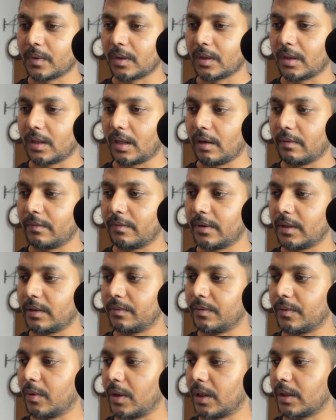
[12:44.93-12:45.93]
Now, even if
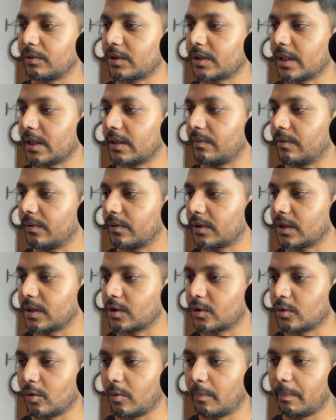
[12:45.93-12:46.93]
you want to check for the
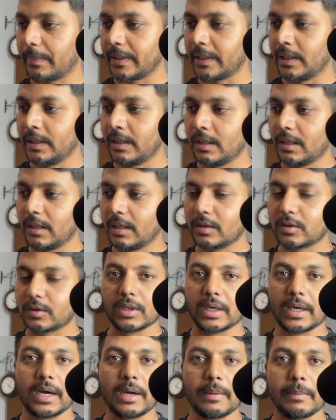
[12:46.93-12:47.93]
store B, so the
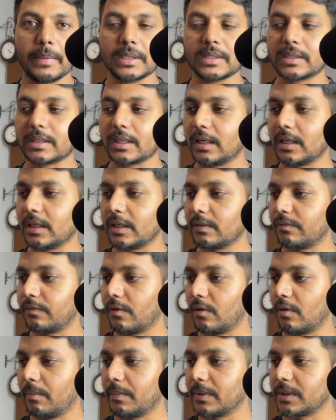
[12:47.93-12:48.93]
current month sale
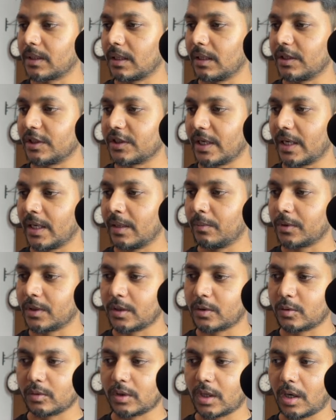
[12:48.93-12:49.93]
for basically Jan, which is
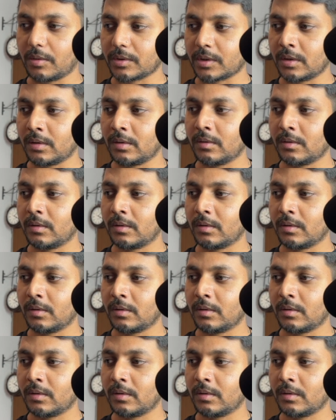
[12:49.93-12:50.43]
2000,